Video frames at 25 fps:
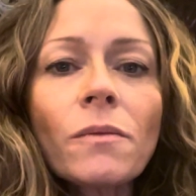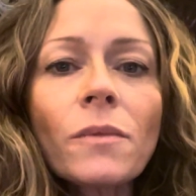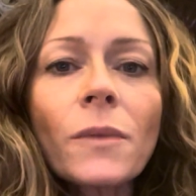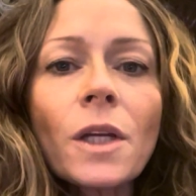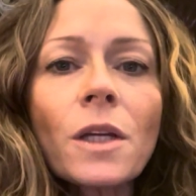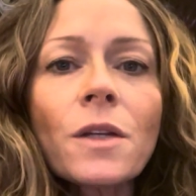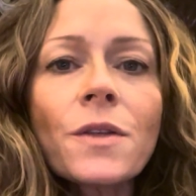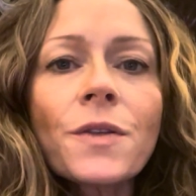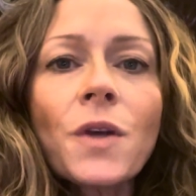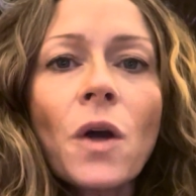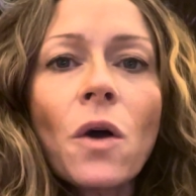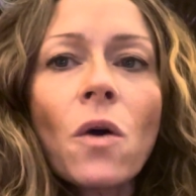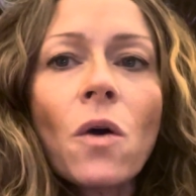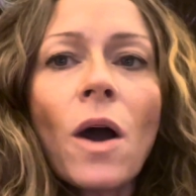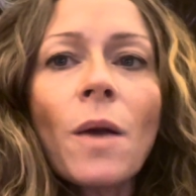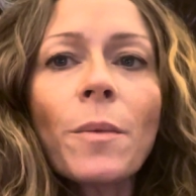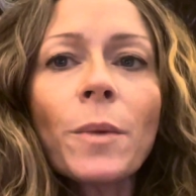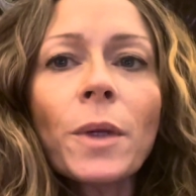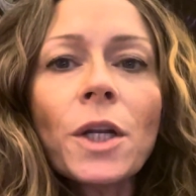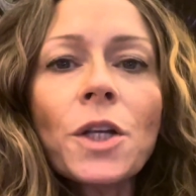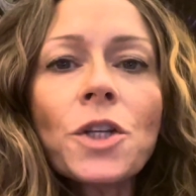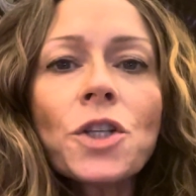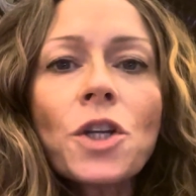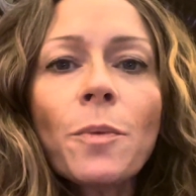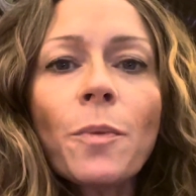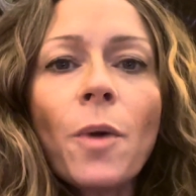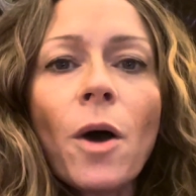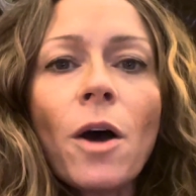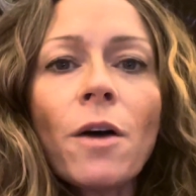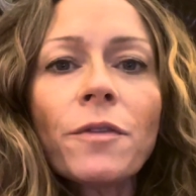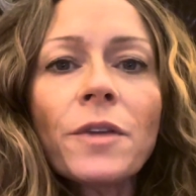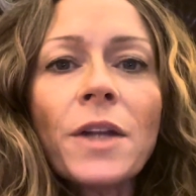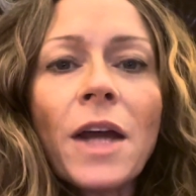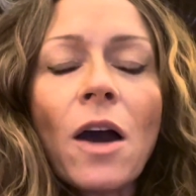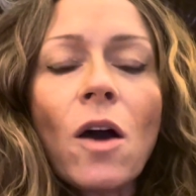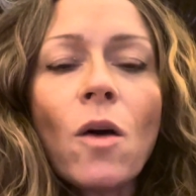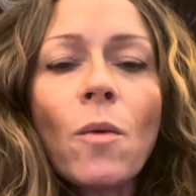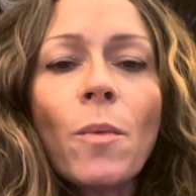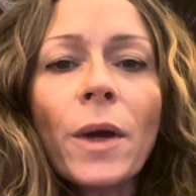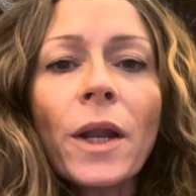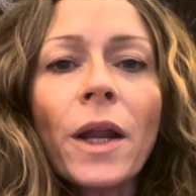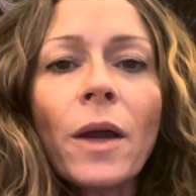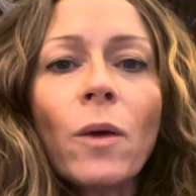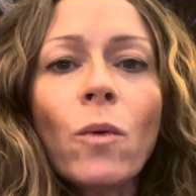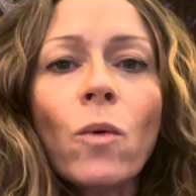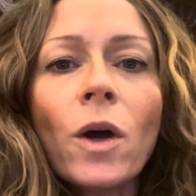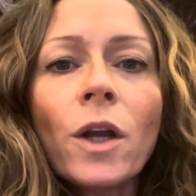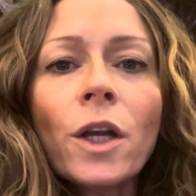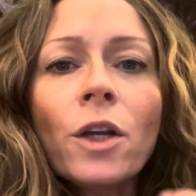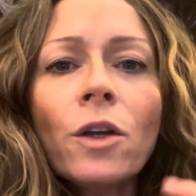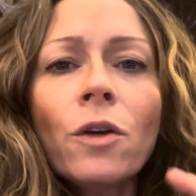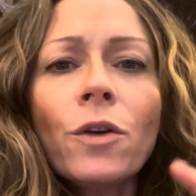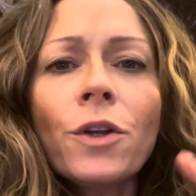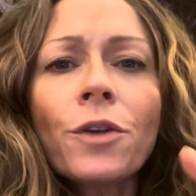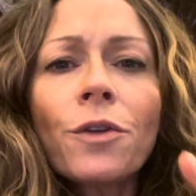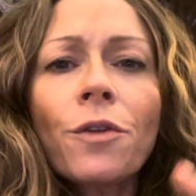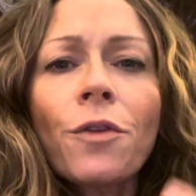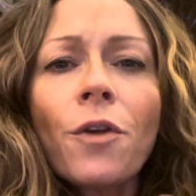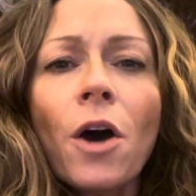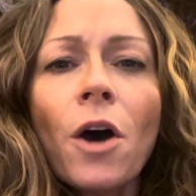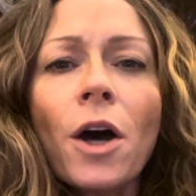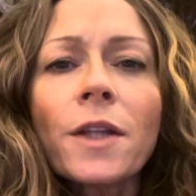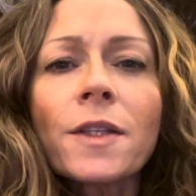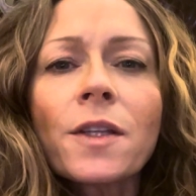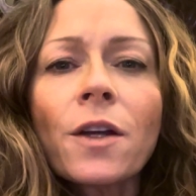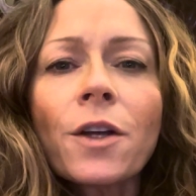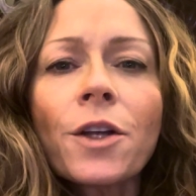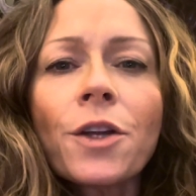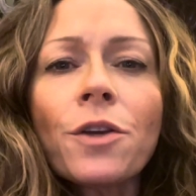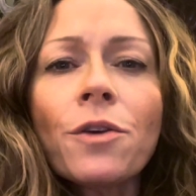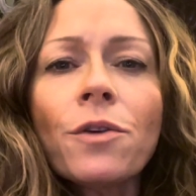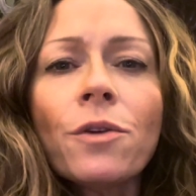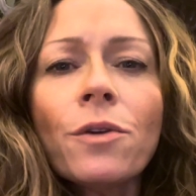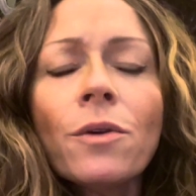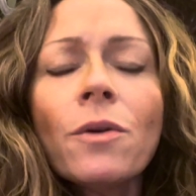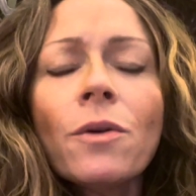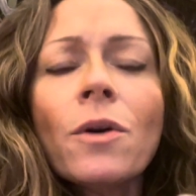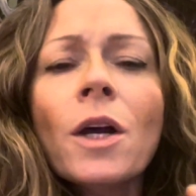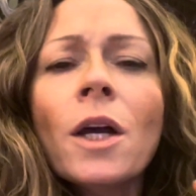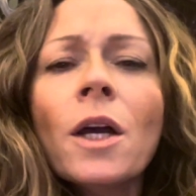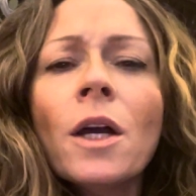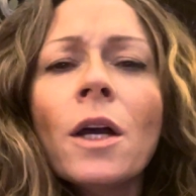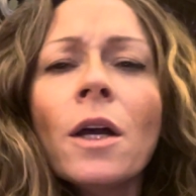So I'm going to jump off now, but I want to know your thoughts. Are you